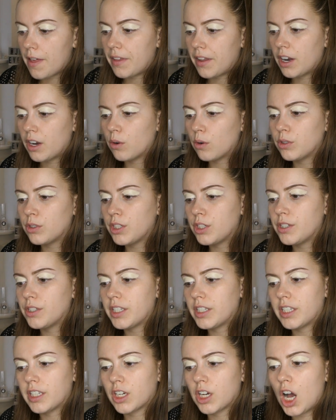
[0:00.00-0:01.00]
then I also use
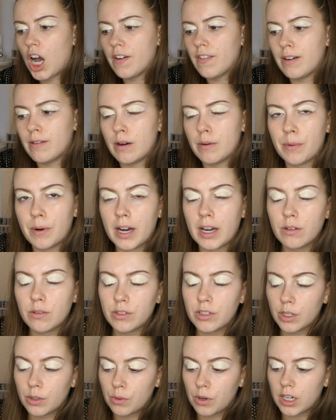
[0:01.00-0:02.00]
this to carve out my brows,
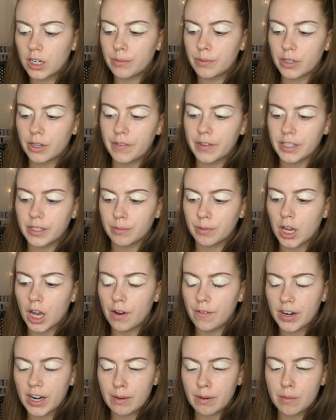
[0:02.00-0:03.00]
so while I'm doing this I'm
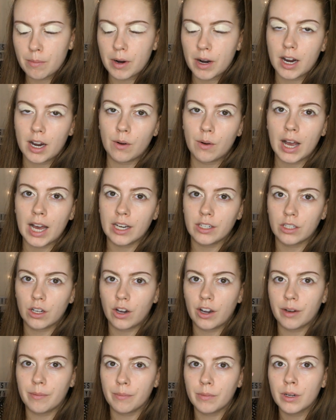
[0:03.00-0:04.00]
carving out my brow and
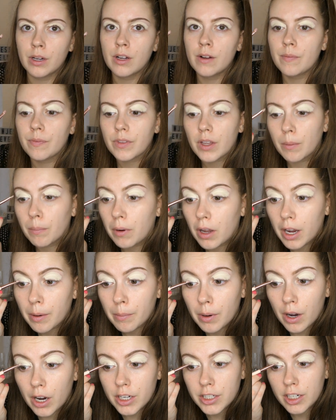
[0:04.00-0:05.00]
I'm applying
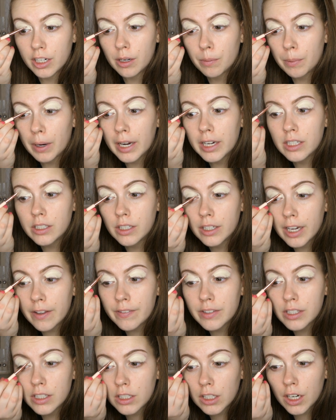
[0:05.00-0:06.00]
my eyeshadow base. So get
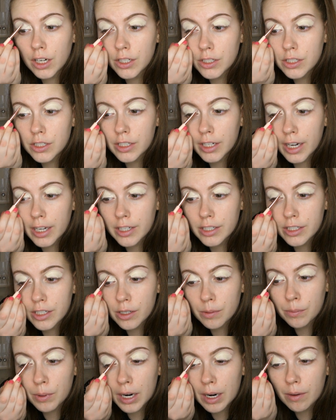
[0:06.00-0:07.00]
this as close as you can to
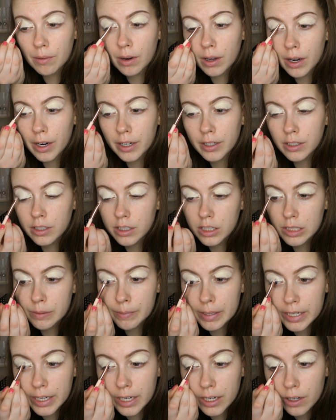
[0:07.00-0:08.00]
your brow line to
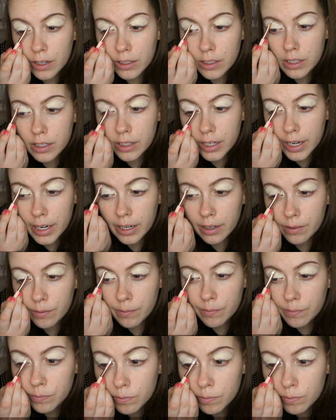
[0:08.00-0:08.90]
make it nice and neat.